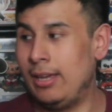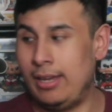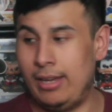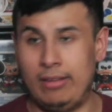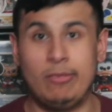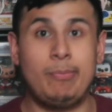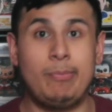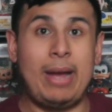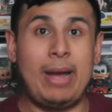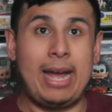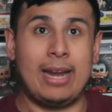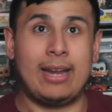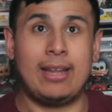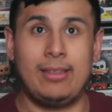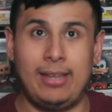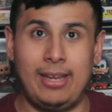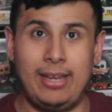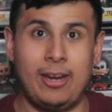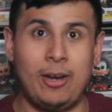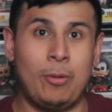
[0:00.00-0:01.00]
is back
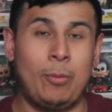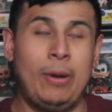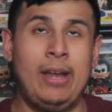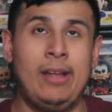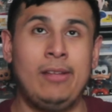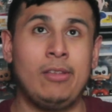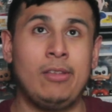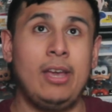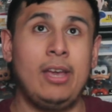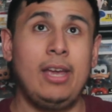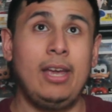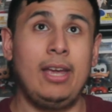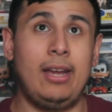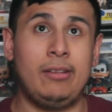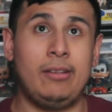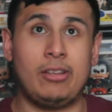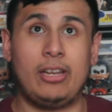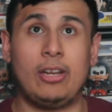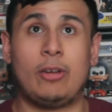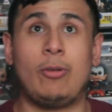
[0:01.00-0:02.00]
in the airways,
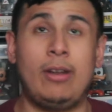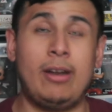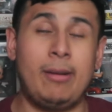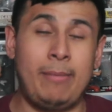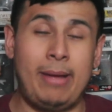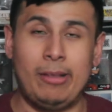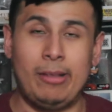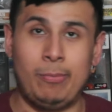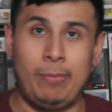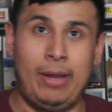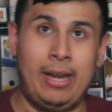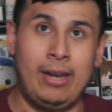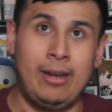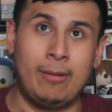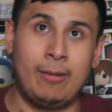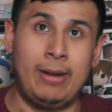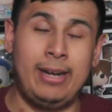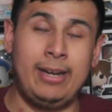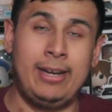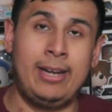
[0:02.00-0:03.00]
it's going to create a mass
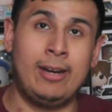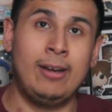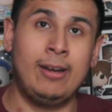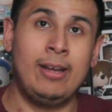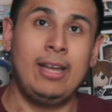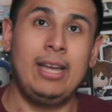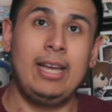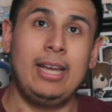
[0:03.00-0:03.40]
panic right now.